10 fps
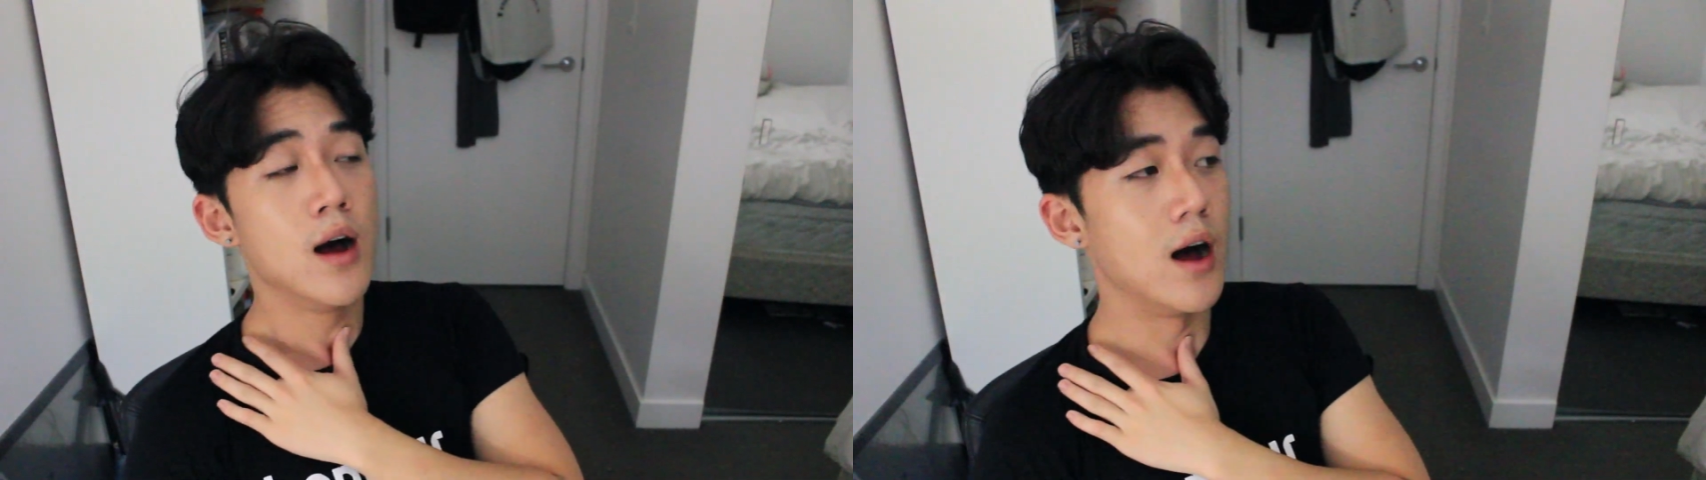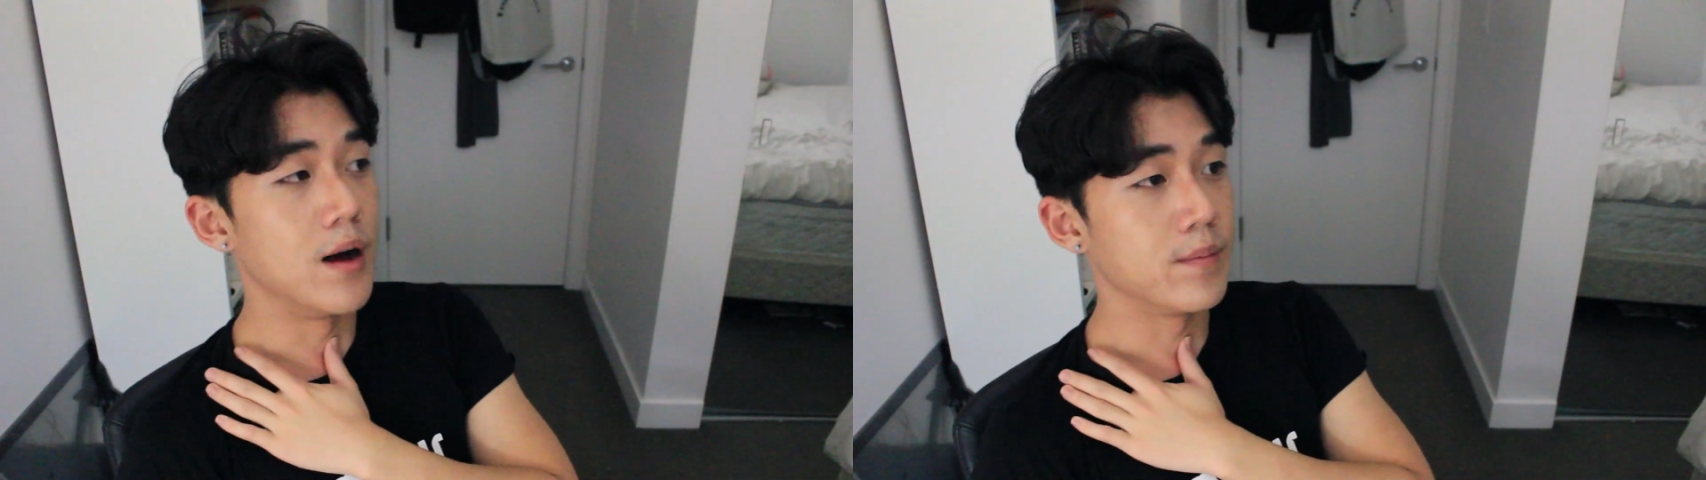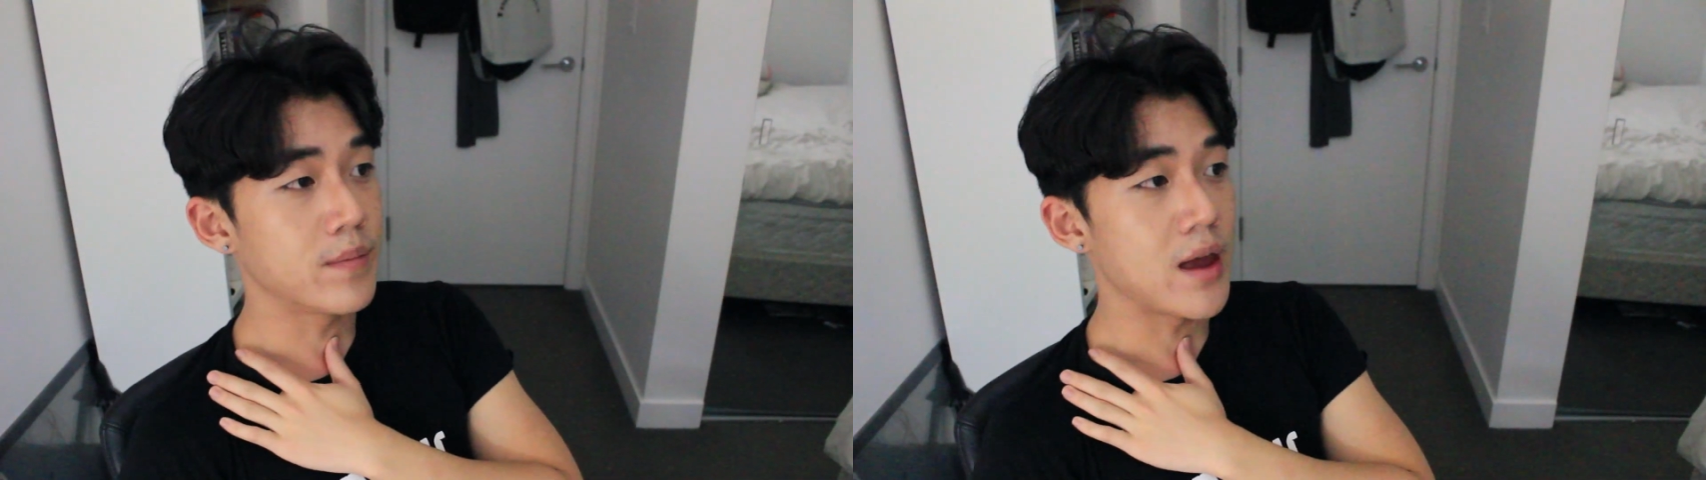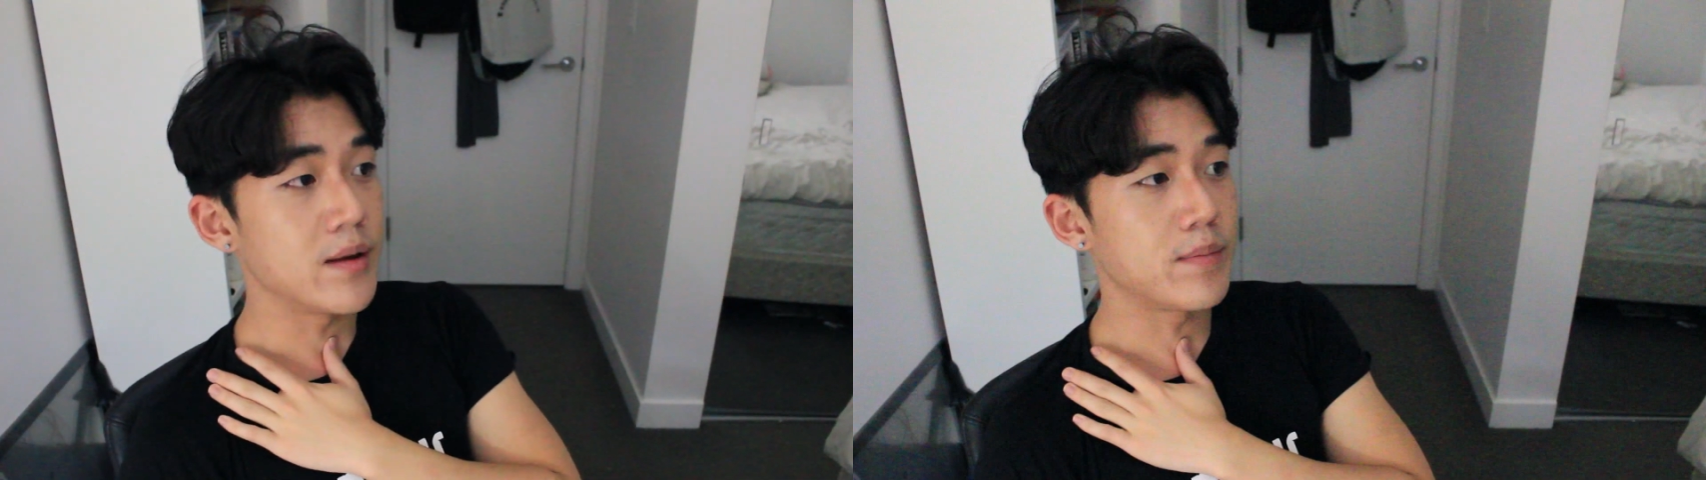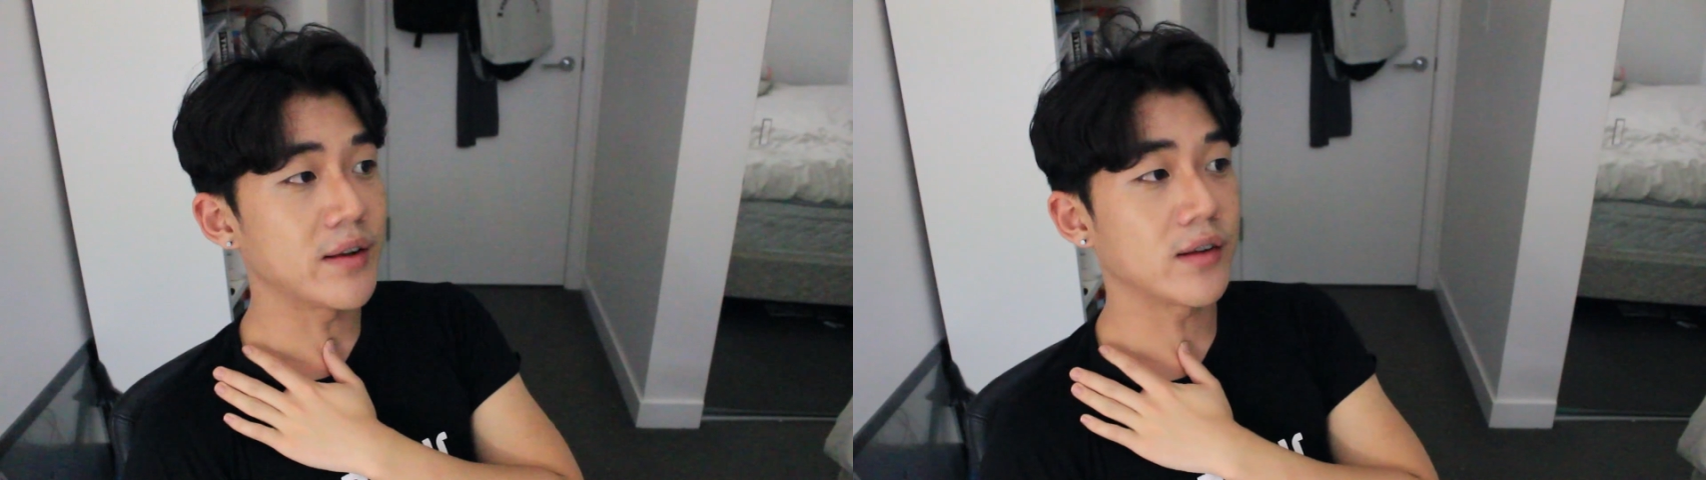
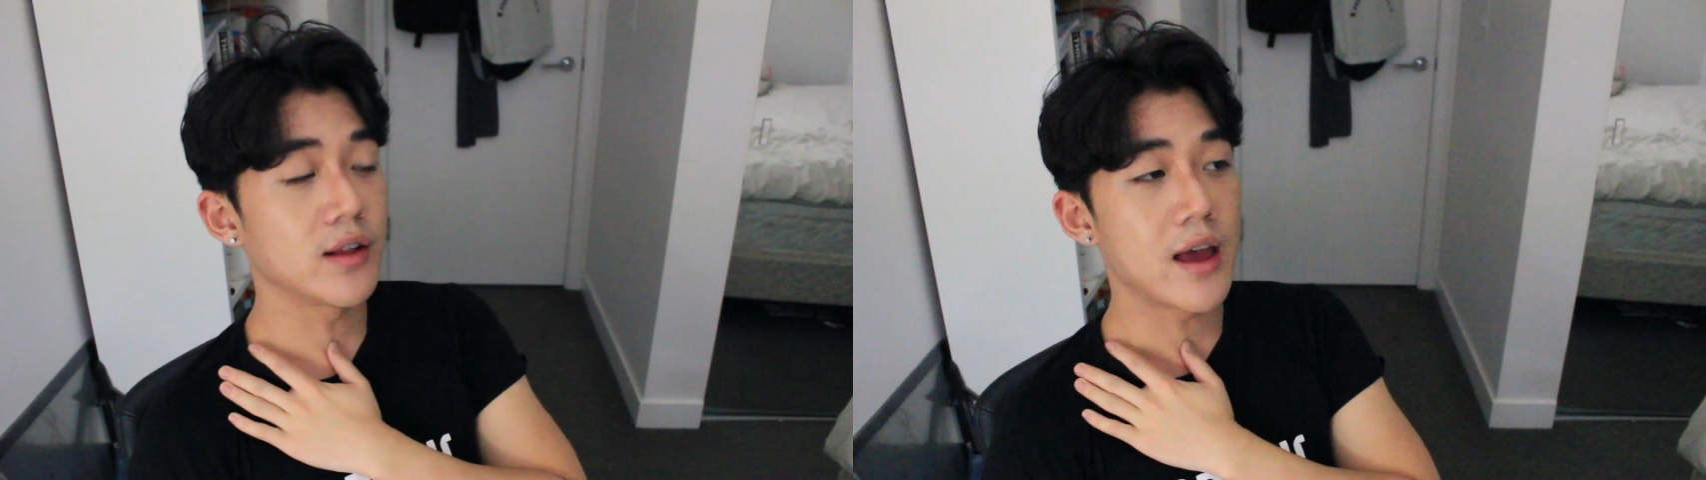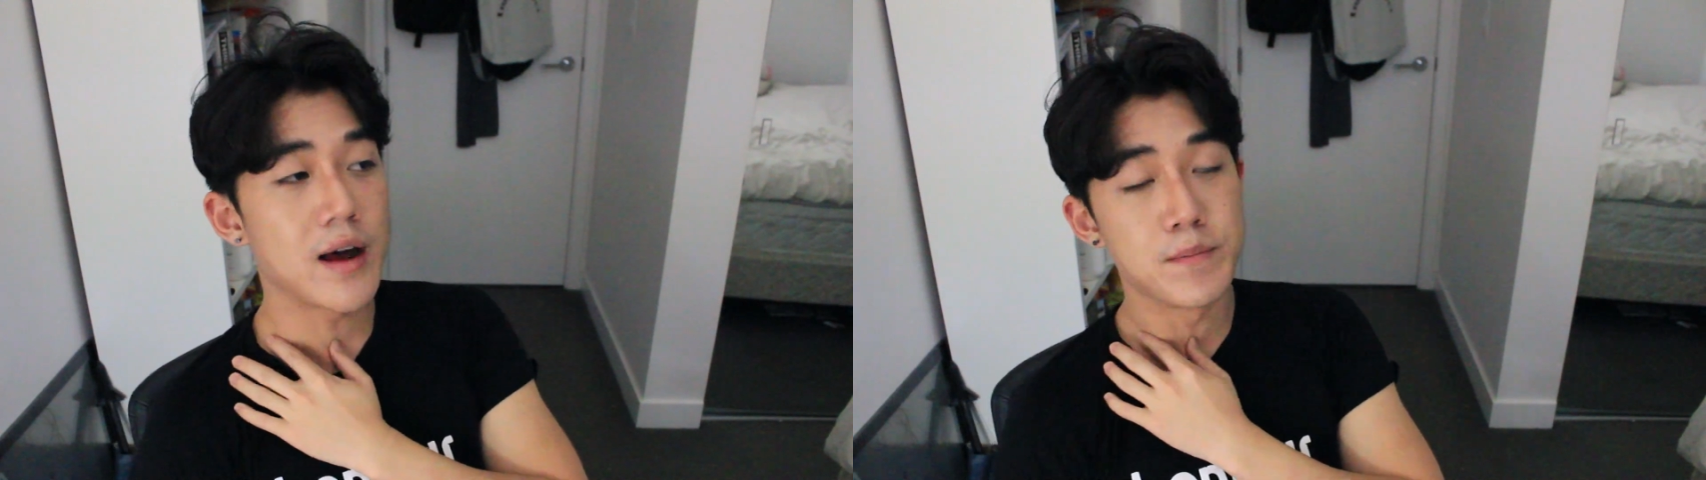and basically